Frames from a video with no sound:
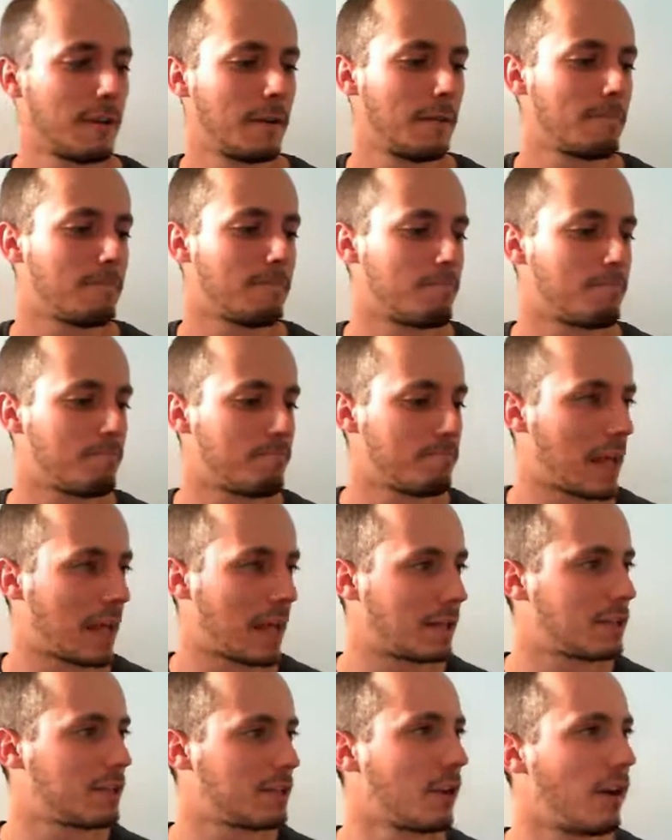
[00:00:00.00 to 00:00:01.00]

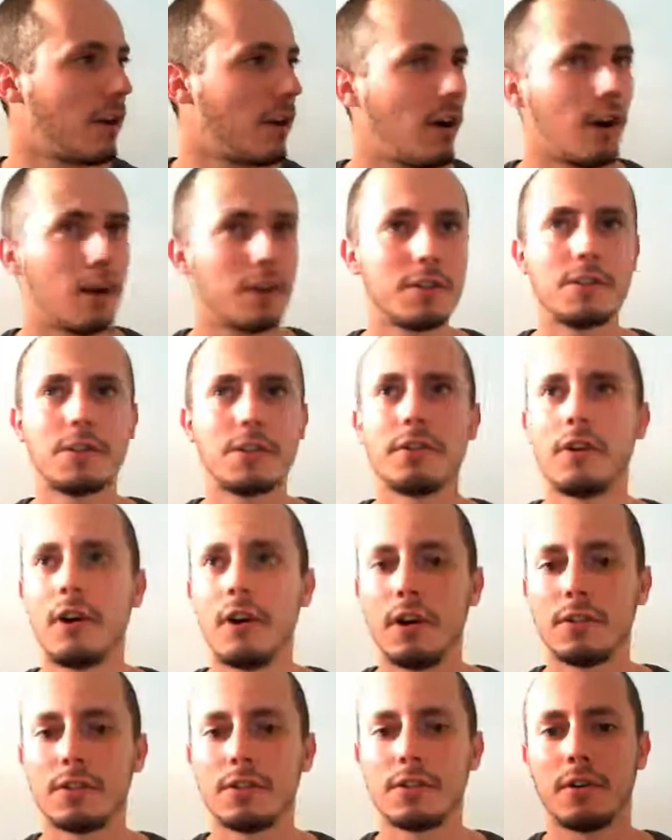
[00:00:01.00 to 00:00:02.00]
and so on, so
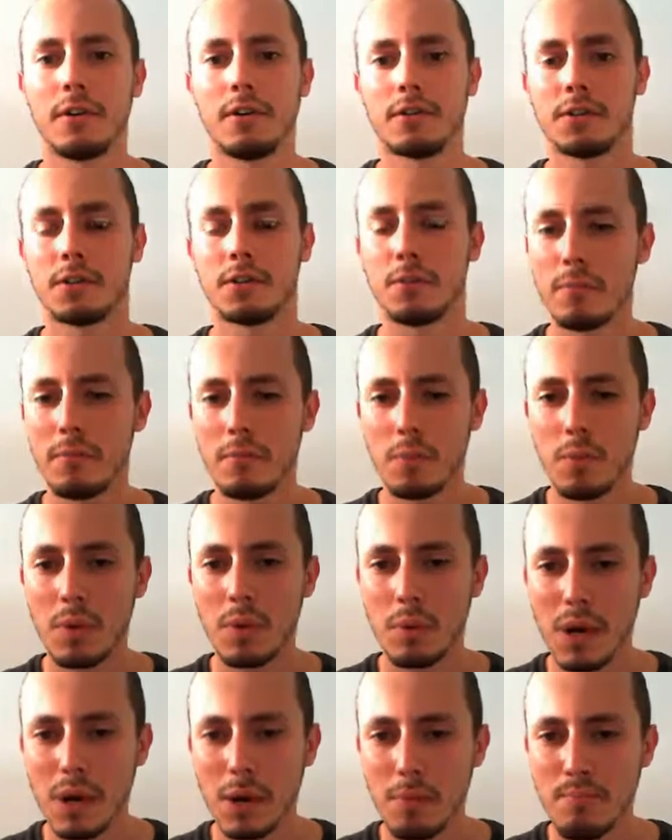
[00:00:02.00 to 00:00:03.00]
on, so on. So
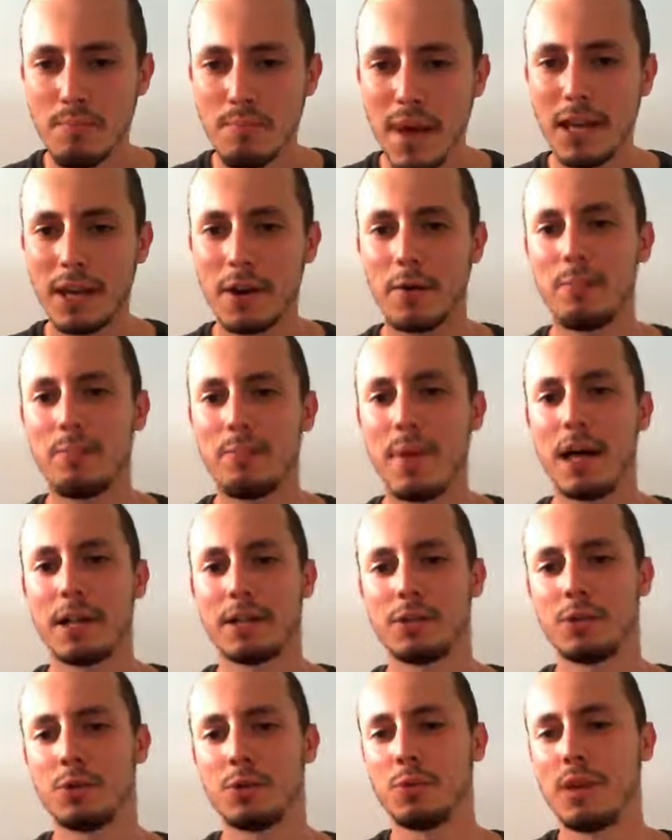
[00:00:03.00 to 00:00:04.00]
when you make your
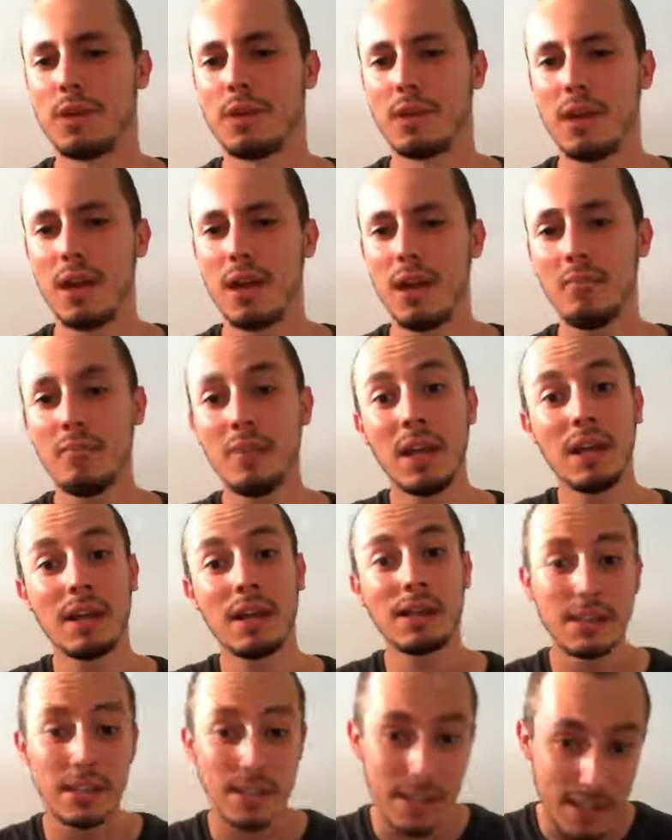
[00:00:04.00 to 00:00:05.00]
best to win the game,
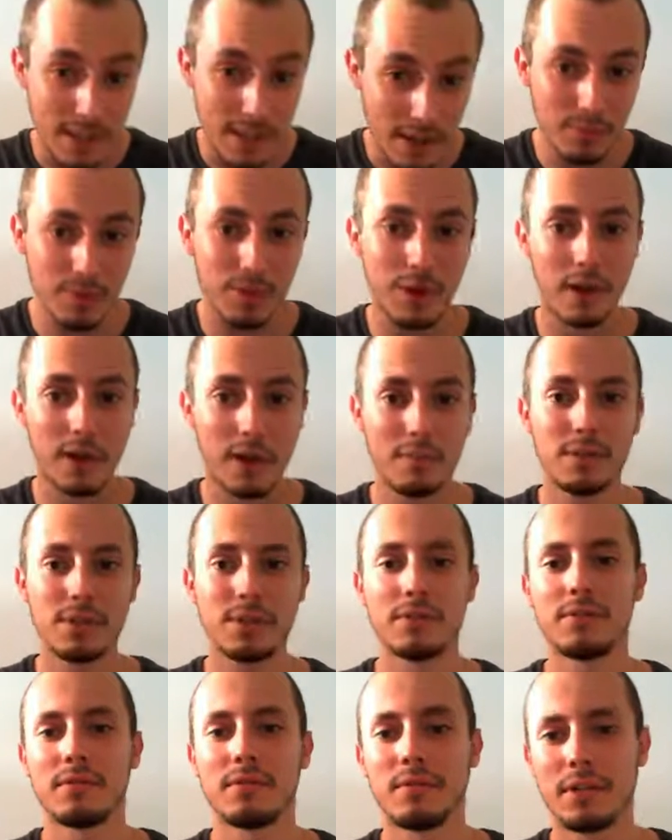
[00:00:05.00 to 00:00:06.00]

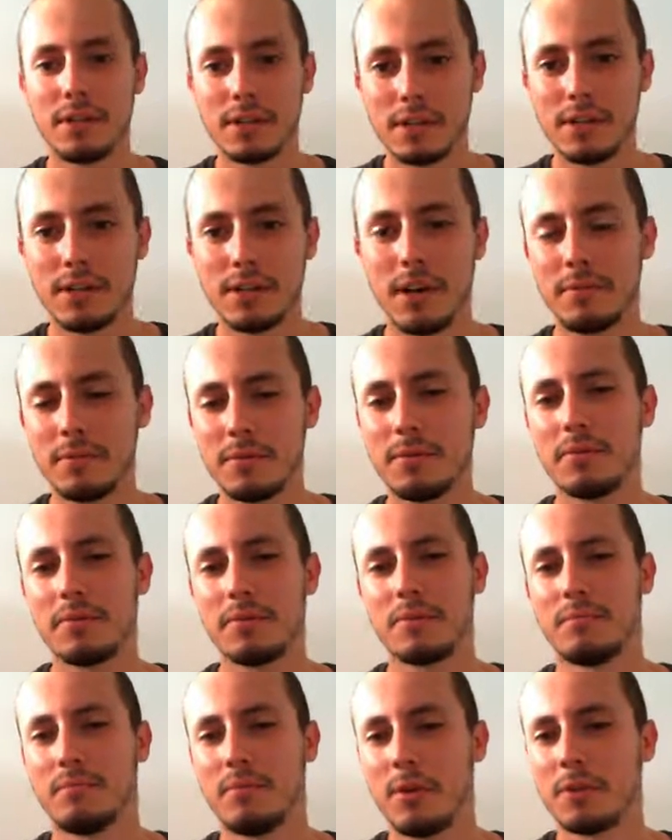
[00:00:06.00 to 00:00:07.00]
sometimes it's not
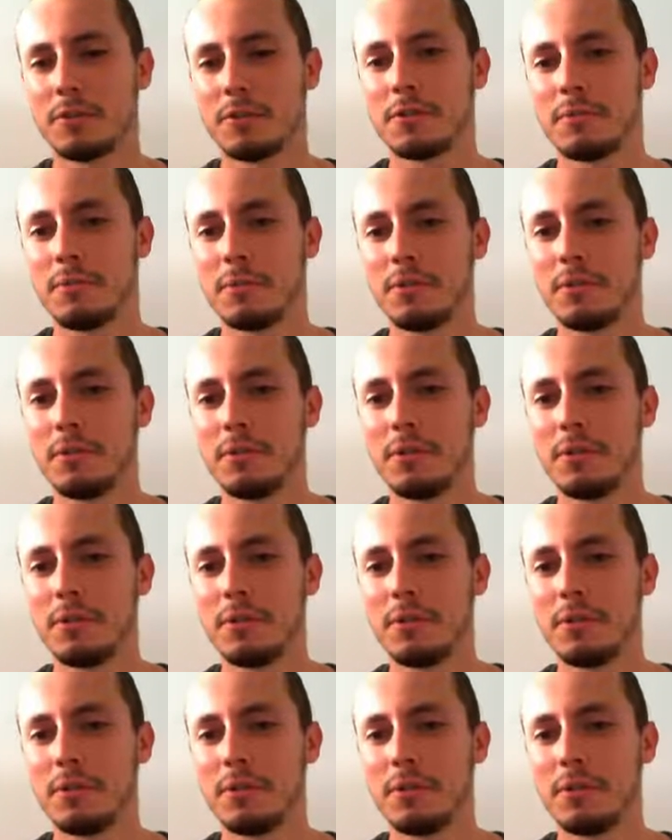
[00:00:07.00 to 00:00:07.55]
possible